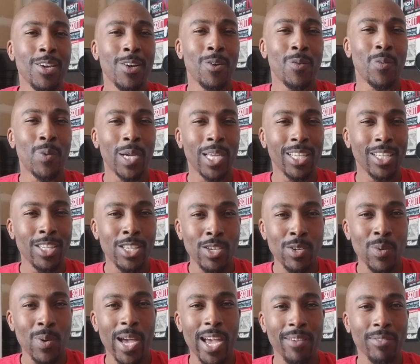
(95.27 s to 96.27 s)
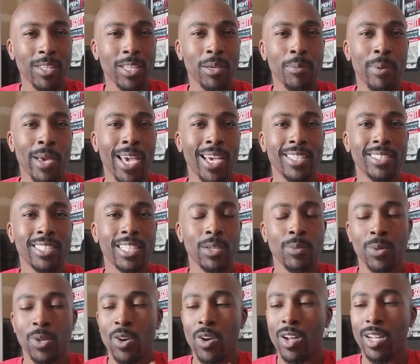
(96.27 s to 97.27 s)
When you have the capacity,
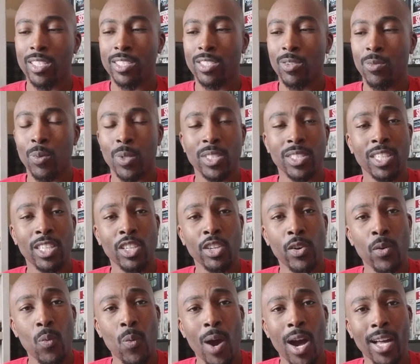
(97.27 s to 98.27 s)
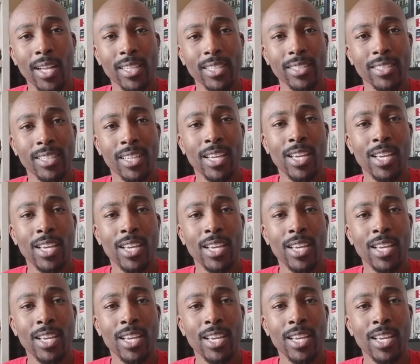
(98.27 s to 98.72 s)
regardless of what's in your wallet,